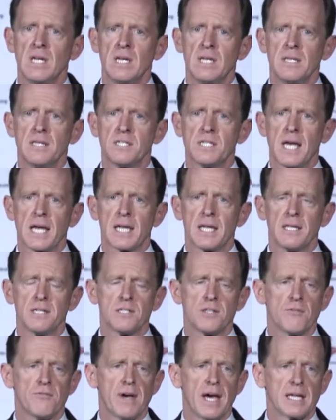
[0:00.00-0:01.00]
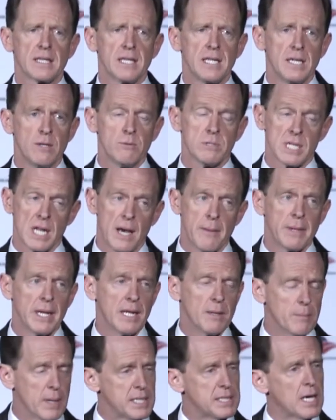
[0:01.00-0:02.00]
is the fact that he was
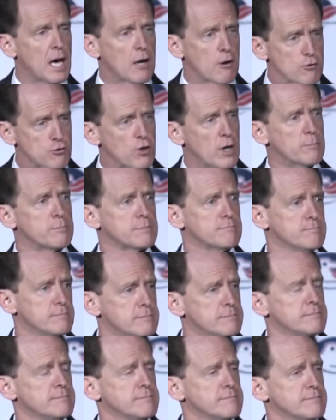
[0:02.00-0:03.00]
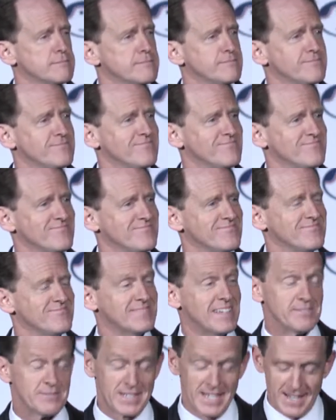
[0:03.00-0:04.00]
nominated by Donald Trump.
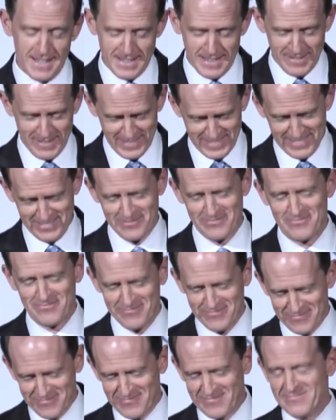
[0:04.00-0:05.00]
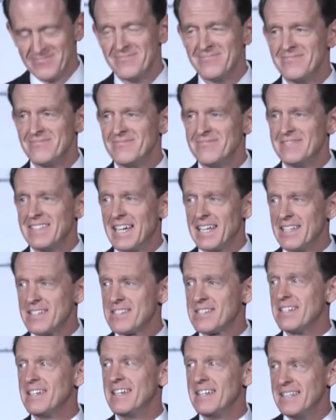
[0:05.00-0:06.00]
I'm telling you, that
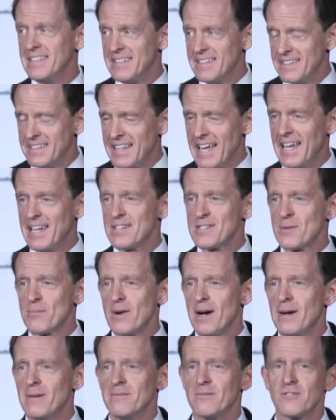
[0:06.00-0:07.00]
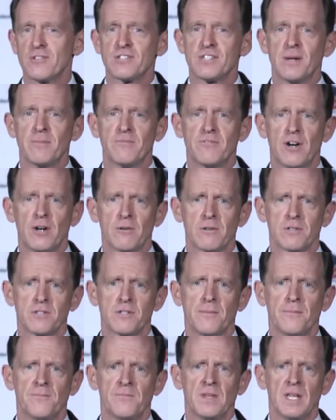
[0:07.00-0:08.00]
is a problem for some folks.
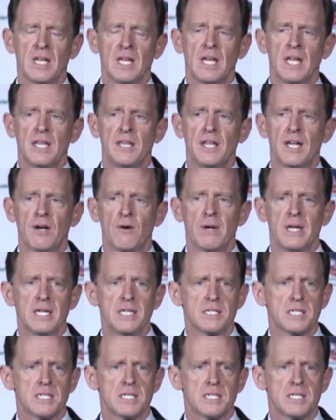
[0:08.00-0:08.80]
There is